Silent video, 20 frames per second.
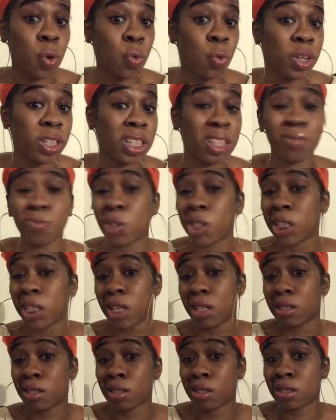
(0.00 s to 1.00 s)
one didn't really
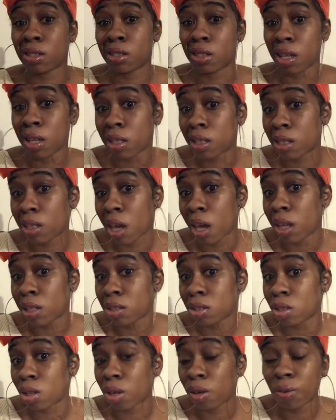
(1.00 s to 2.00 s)
get sick yet
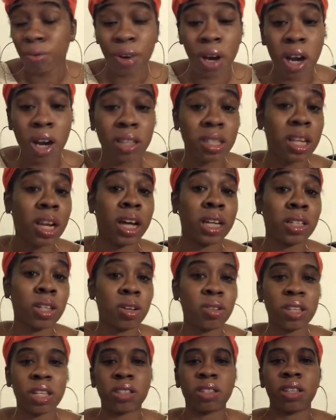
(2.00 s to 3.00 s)
so far that I
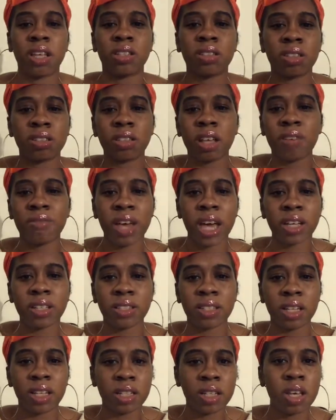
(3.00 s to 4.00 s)
know that they took their
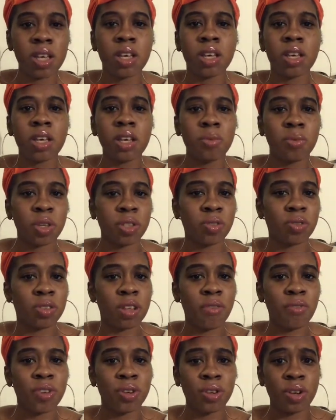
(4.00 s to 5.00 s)
vaccine. But you
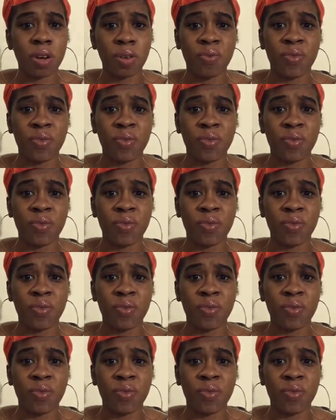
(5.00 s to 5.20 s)
never know.